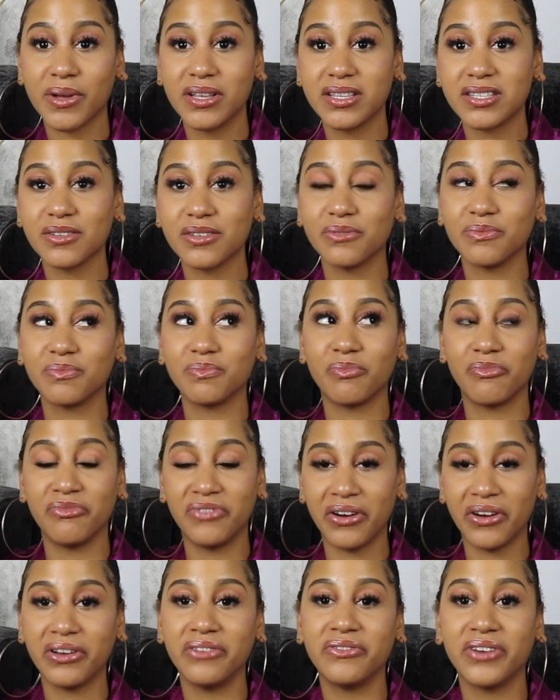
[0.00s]
until
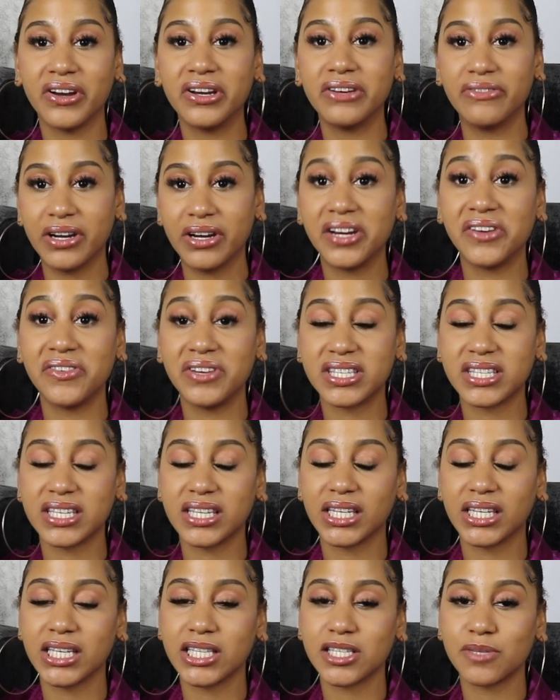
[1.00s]
very
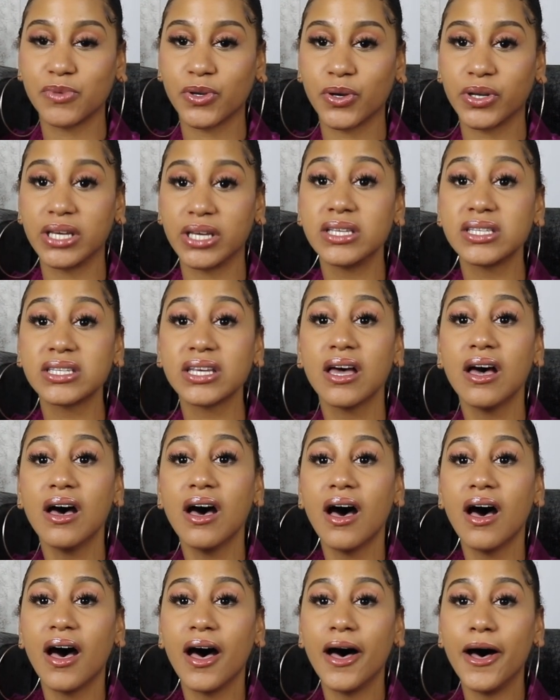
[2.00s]
recently, to be honest.
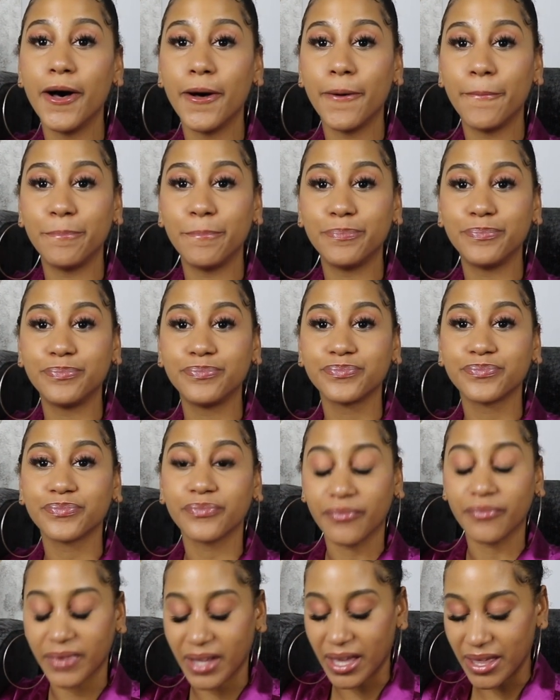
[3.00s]

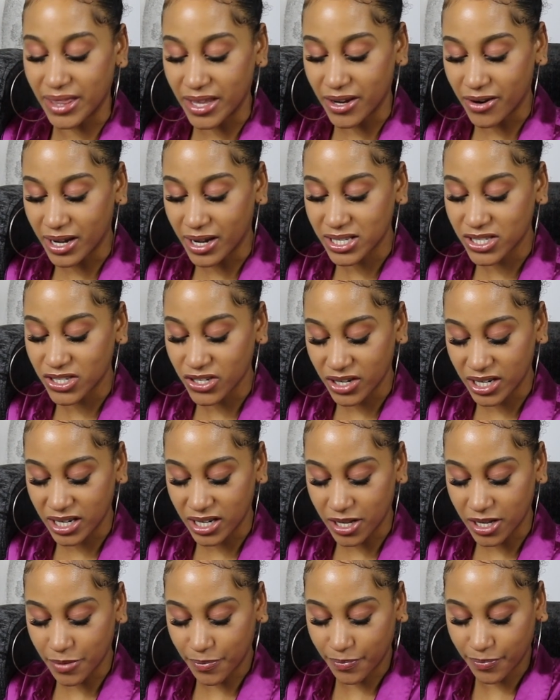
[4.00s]
There are
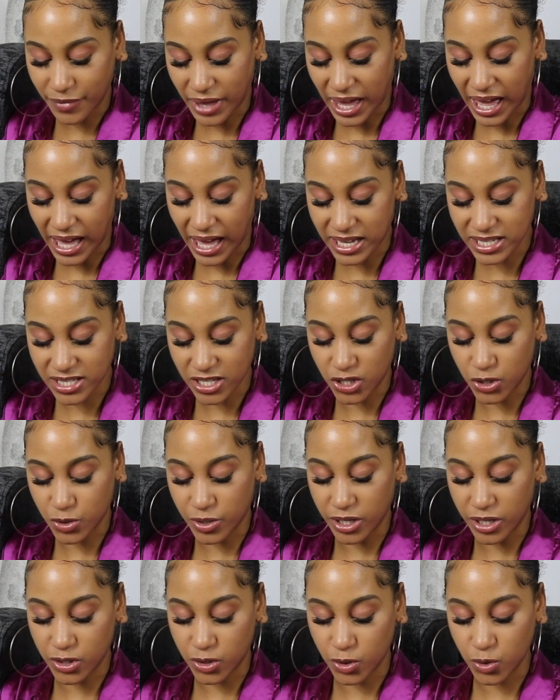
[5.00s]
certain hacks that you
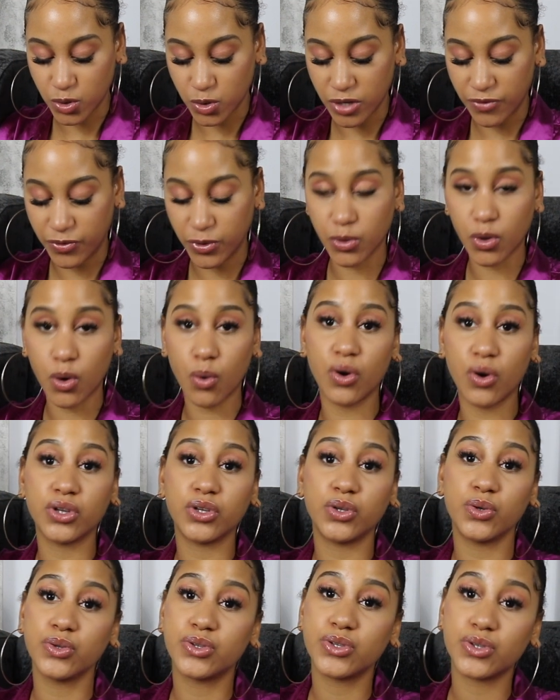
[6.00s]
can do. So if you go on
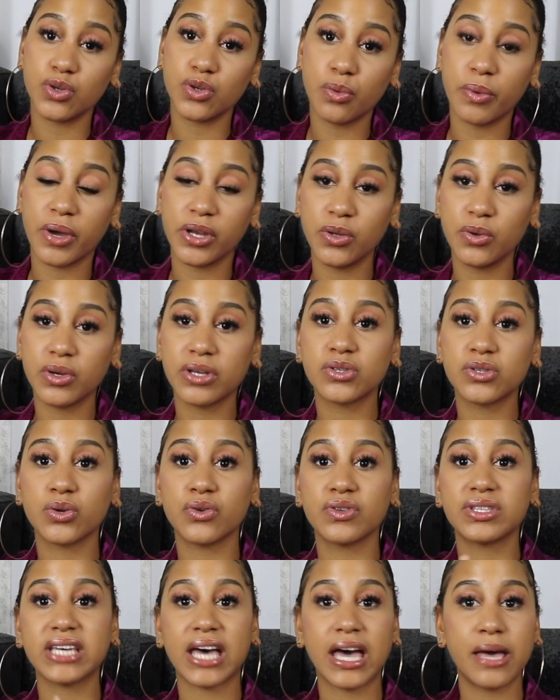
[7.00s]
YouTube and you sort
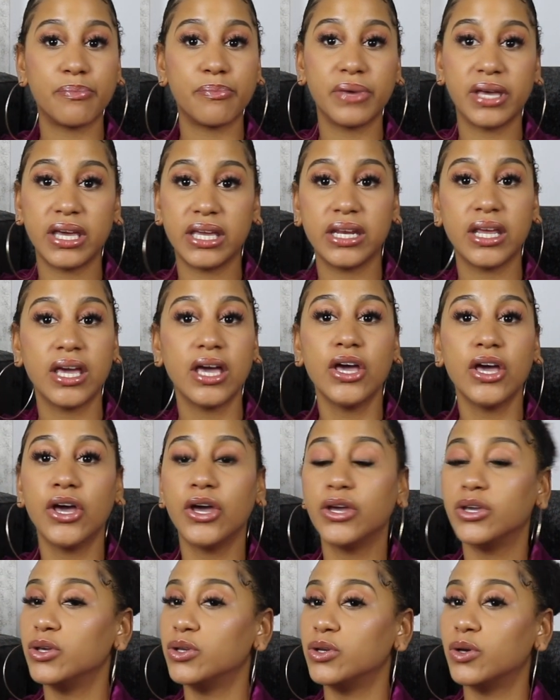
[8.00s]
of type in,
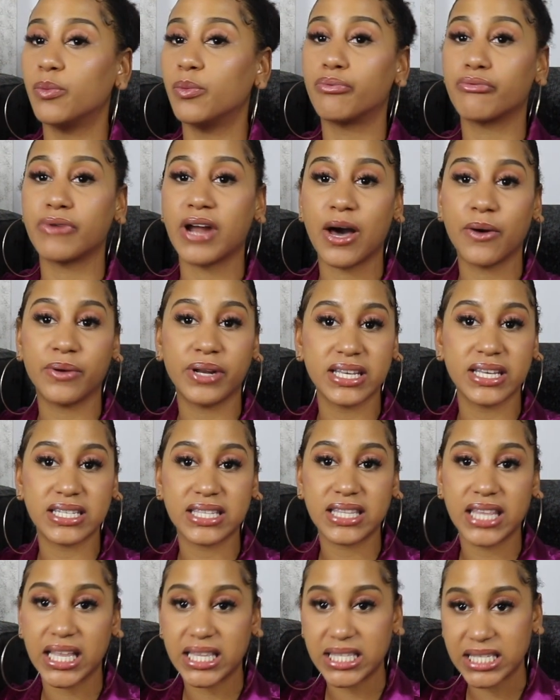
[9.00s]
you know, brown
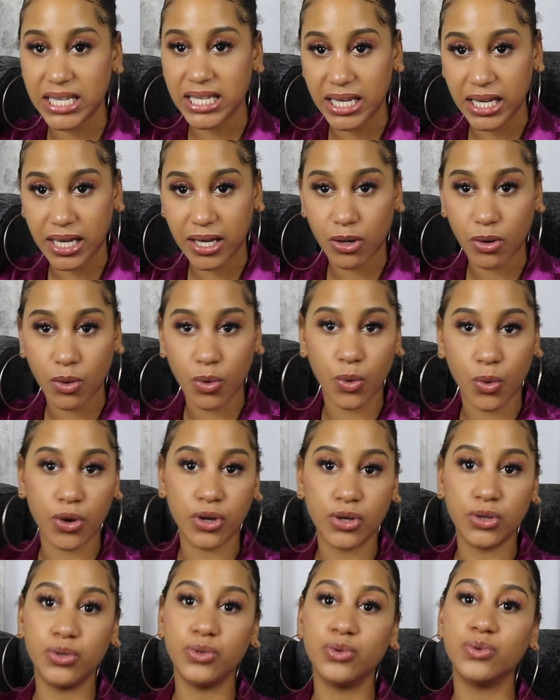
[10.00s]
aesthetic or
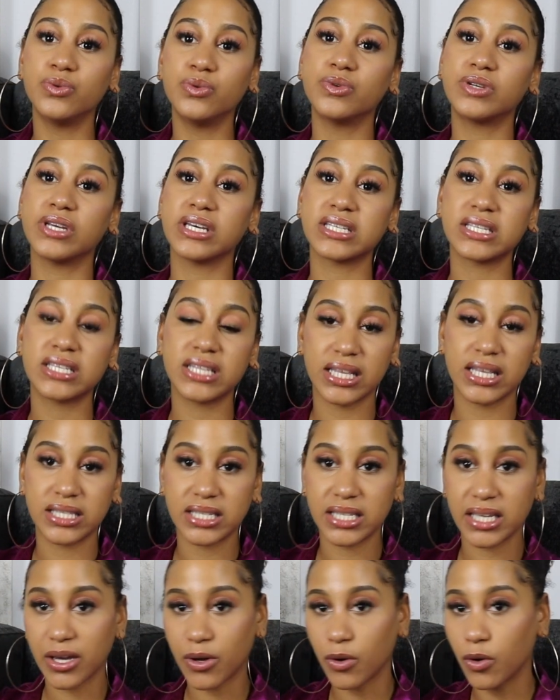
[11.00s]
nude
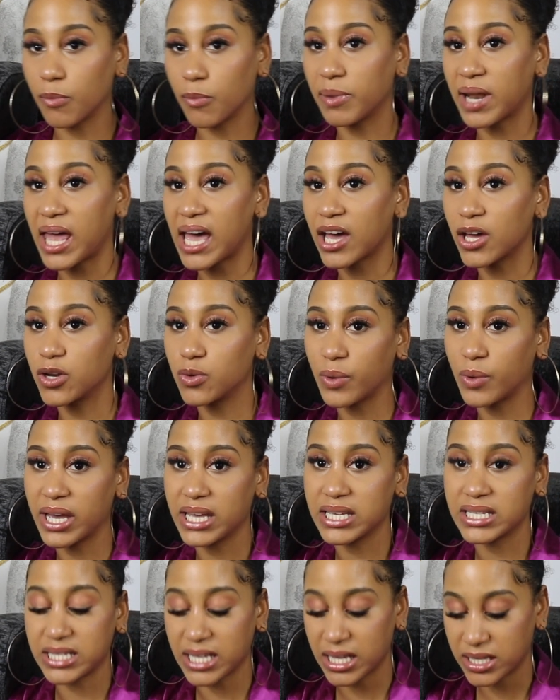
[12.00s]
aesthetic or black and white
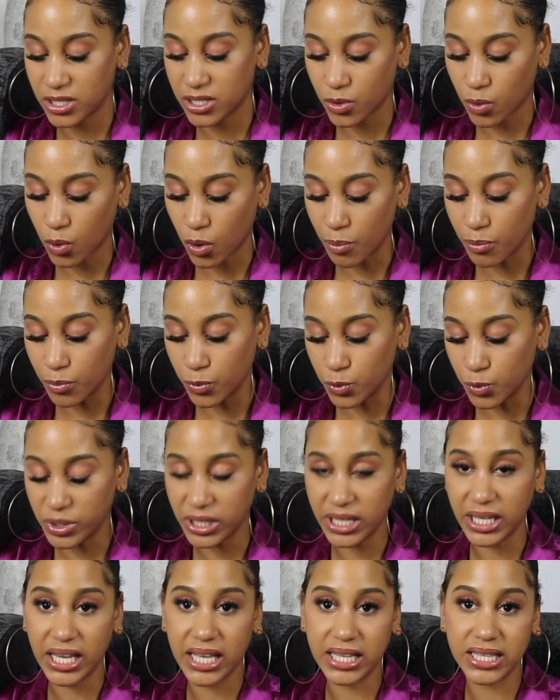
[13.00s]
aesthetic or
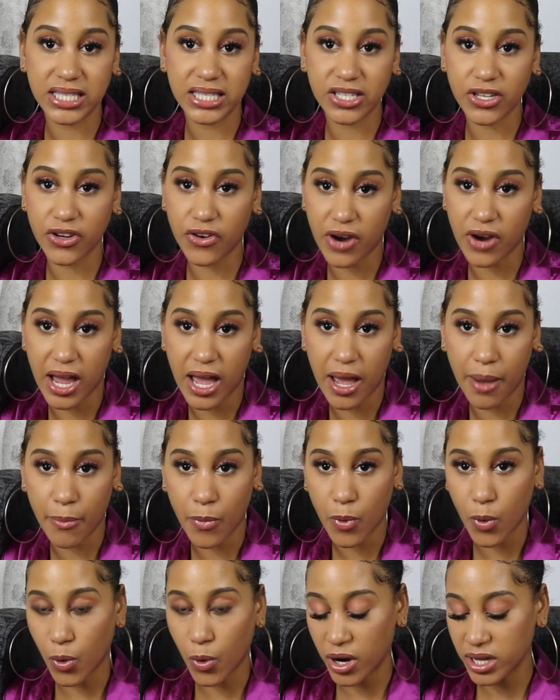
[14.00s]
moody
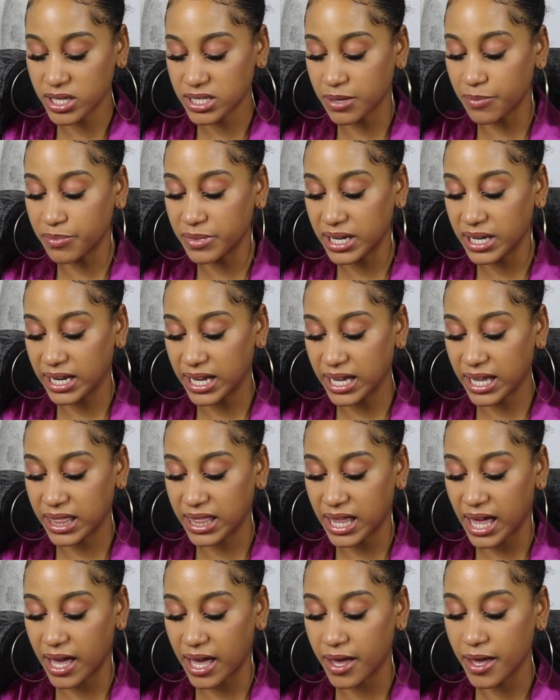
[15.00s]
Instagram or something like
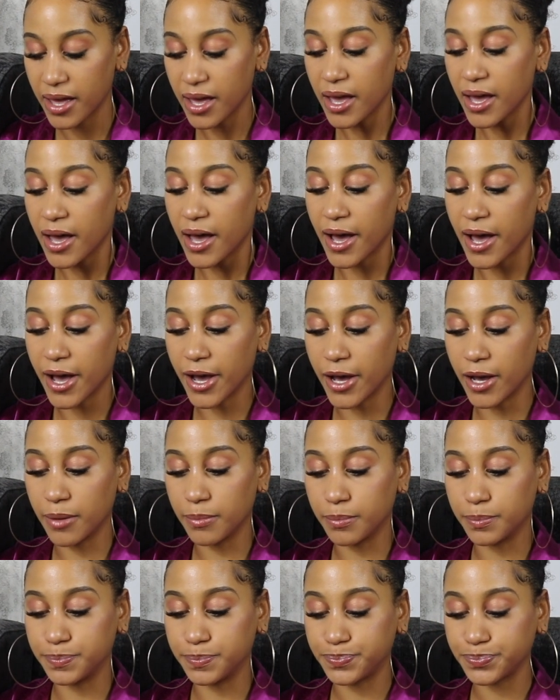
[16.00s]
that,
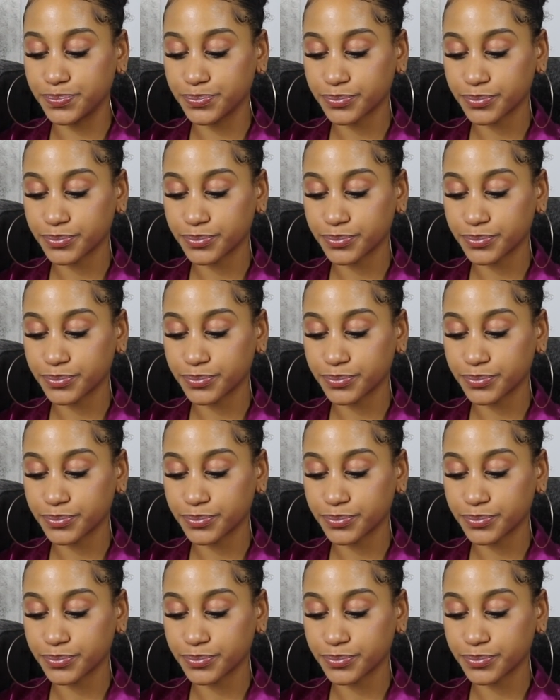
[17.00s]
then